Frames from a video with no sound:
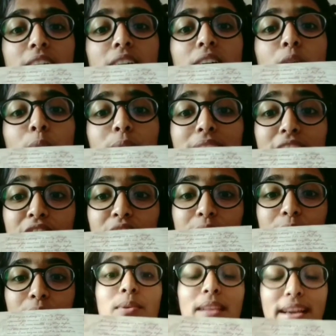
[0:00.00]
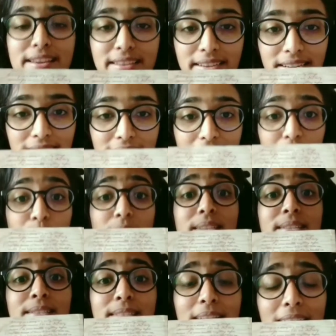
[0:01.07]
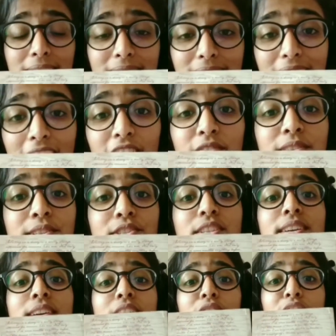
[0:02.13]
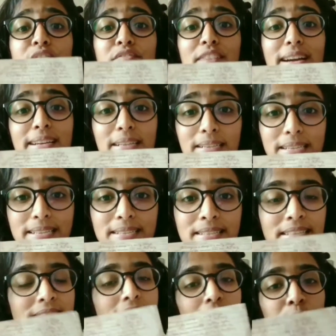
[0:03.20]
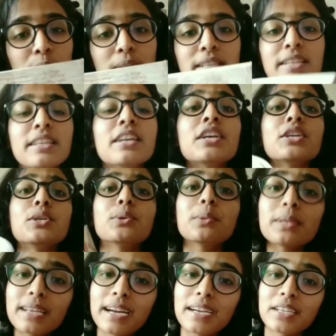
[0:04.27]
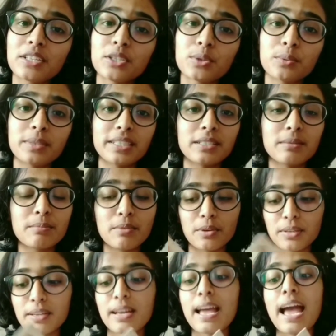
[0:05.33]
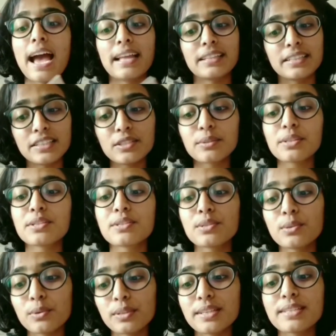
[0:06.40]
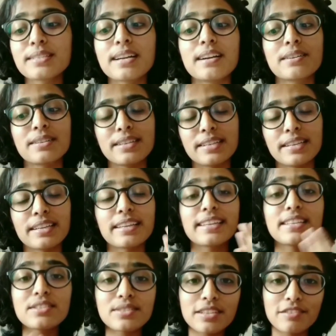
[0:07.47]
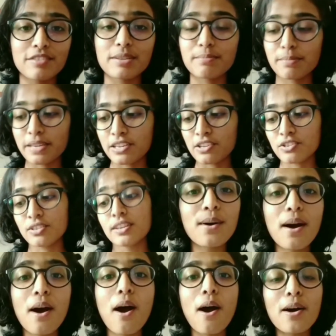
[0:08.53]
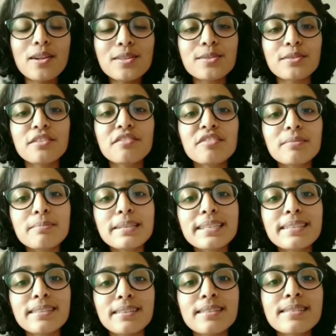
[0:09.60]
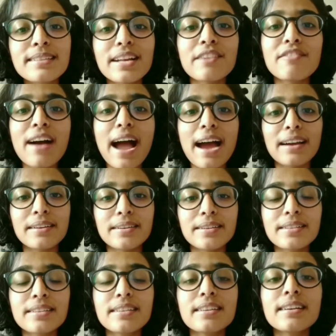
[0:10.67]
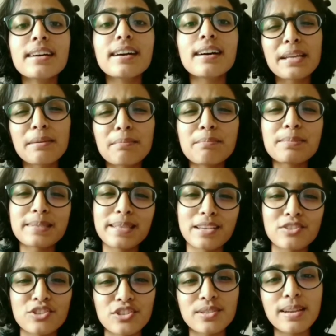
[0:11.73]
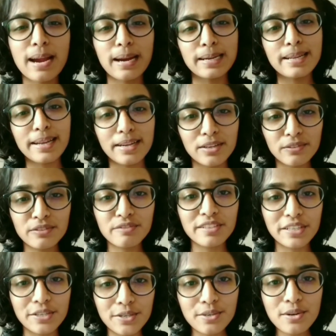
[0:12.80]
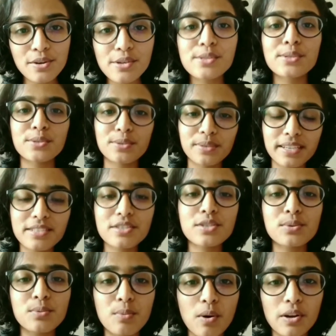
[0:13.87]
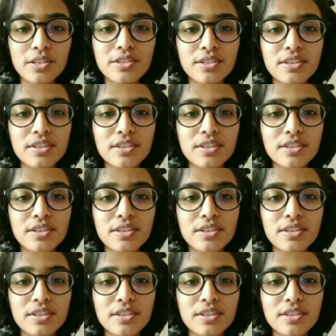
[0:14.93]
only if you like it and you understand the language, if you find it easy, then only you can continue with the book, and then you can slowly start reading each and every page. Also for beginners, I've added tip session at the end of the video, so you can just watch.